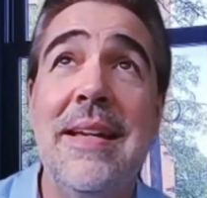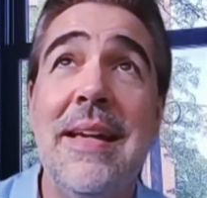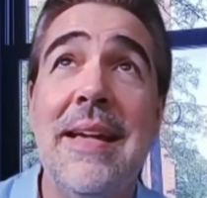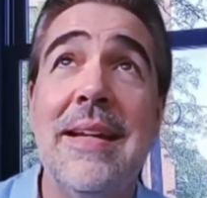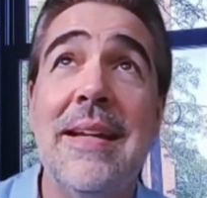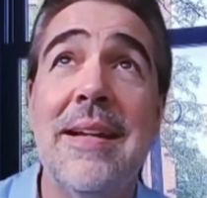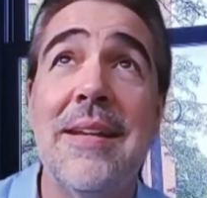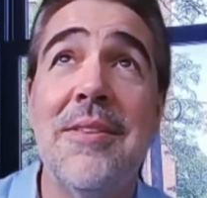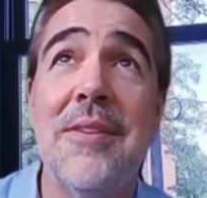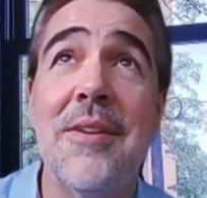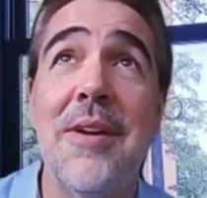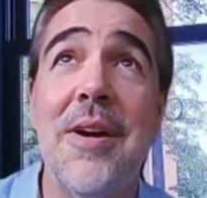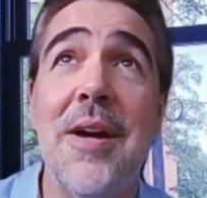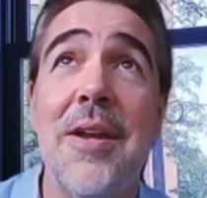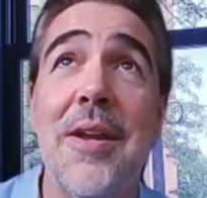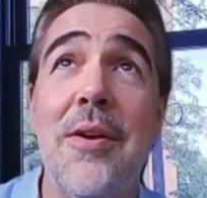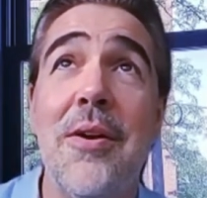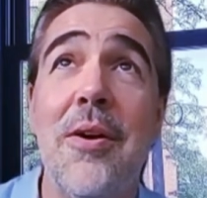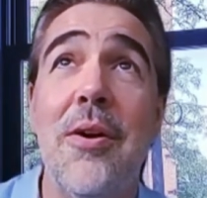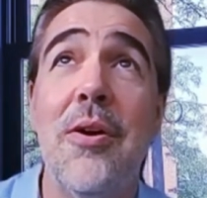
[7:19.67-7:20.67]
And I
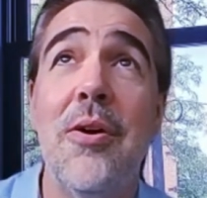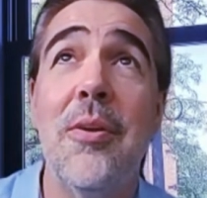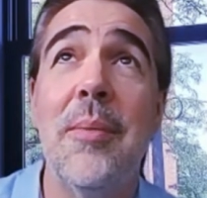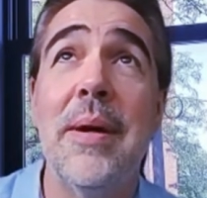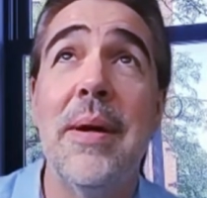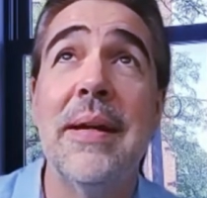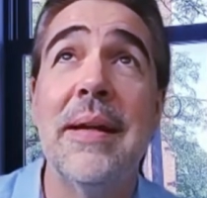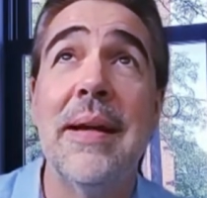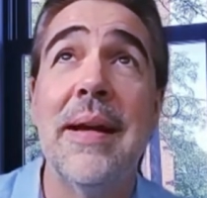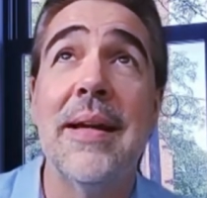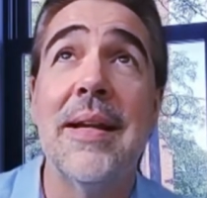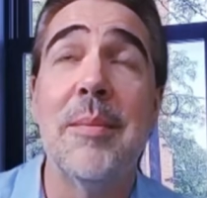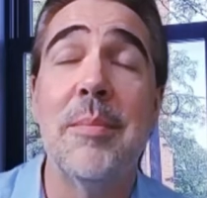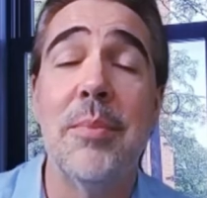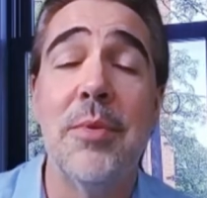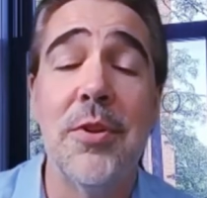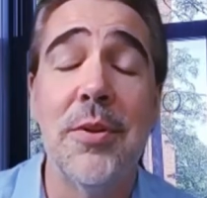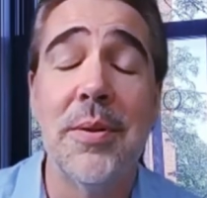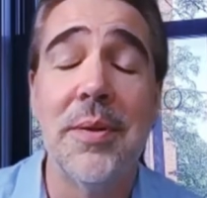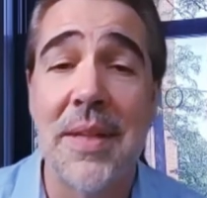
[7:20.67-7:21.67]
thought, oh my God, I
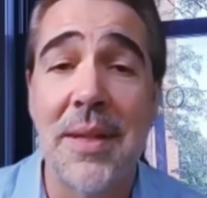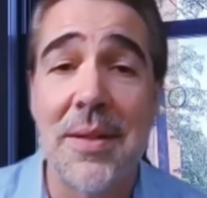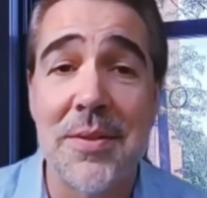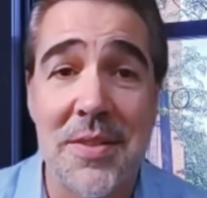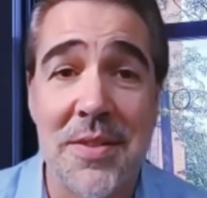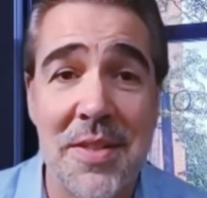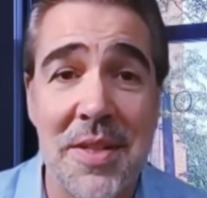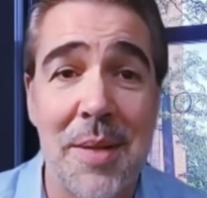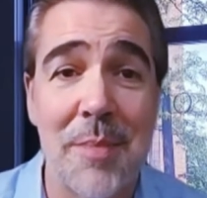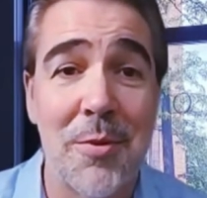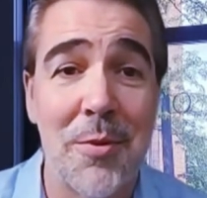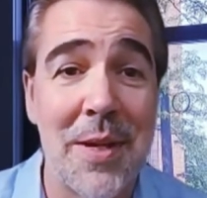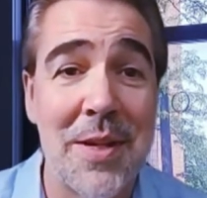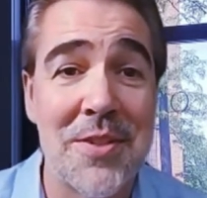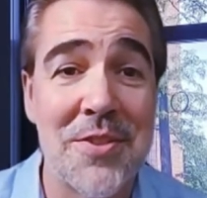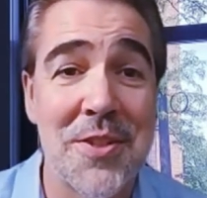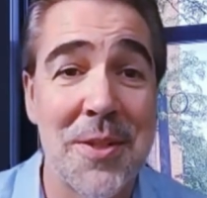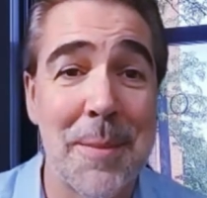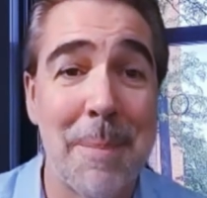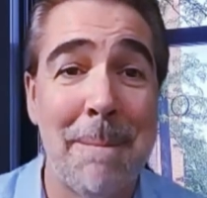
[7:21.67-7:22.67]
blew it. That was a dumb
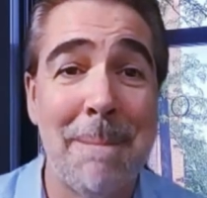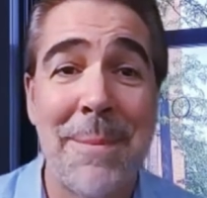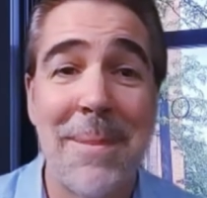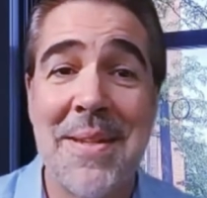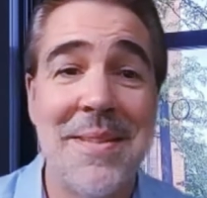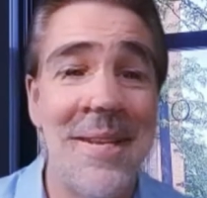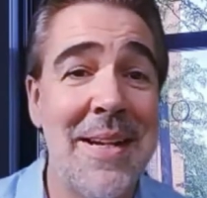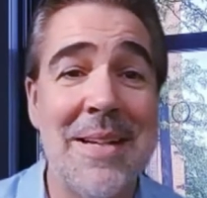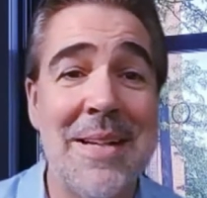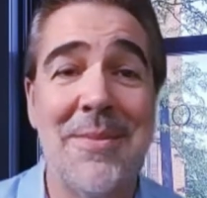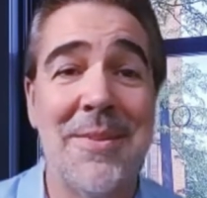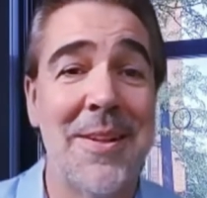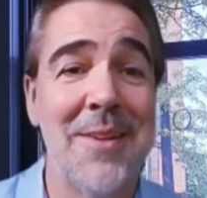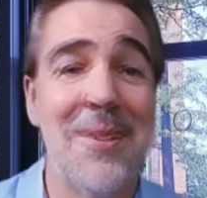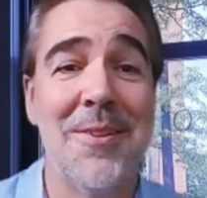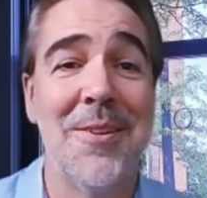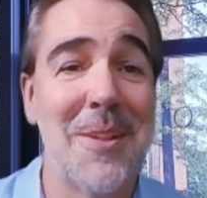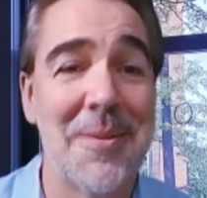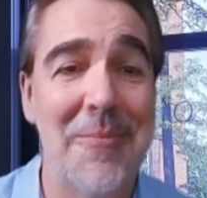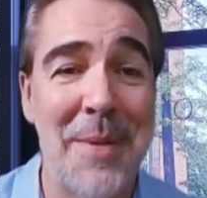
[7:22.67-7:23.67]
question. He's not even going
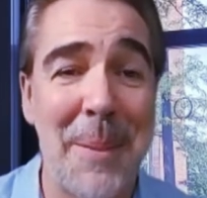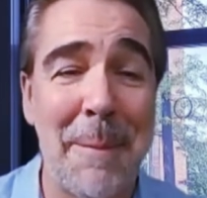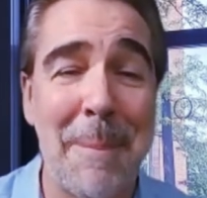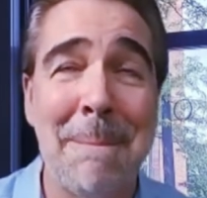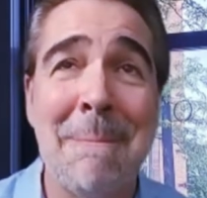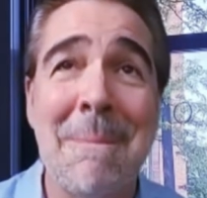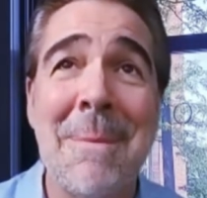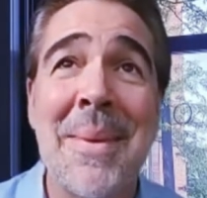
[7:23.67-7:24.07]
to look at me.